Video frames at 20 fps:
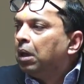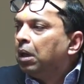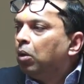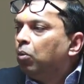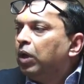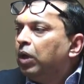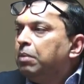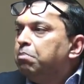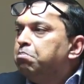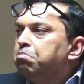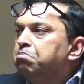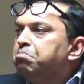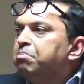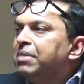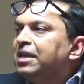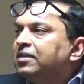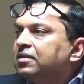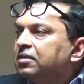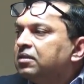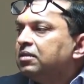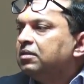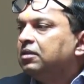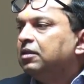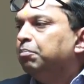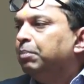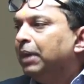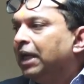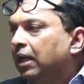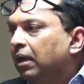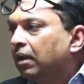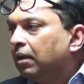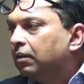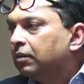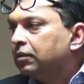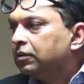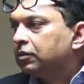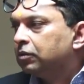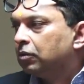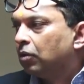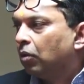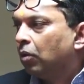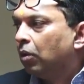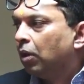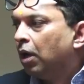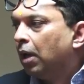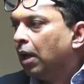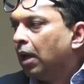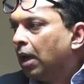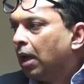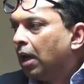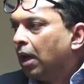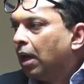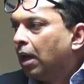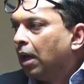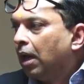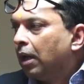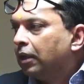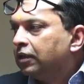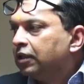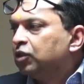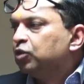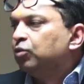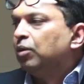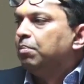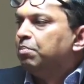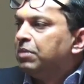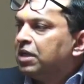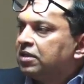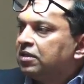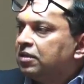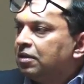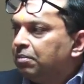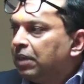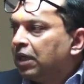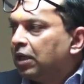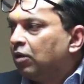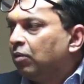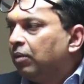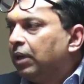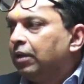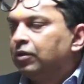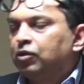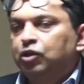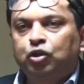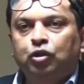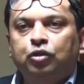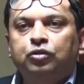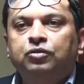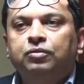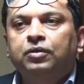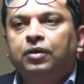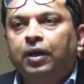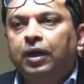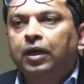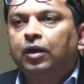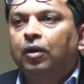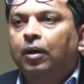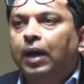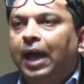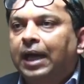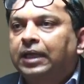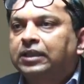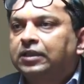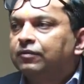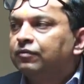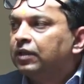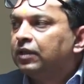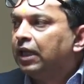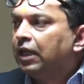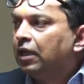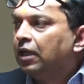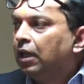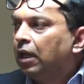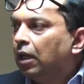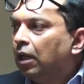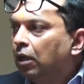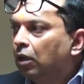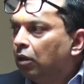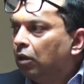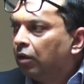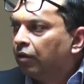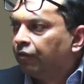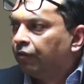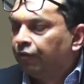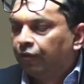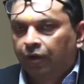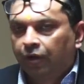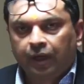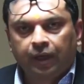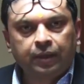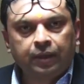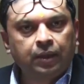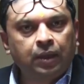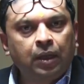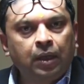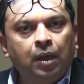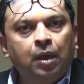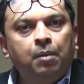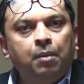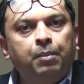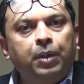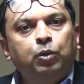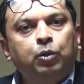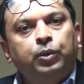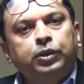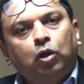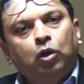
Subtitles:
we missed the middle. So since we missed the middle, we should actively look for it. But with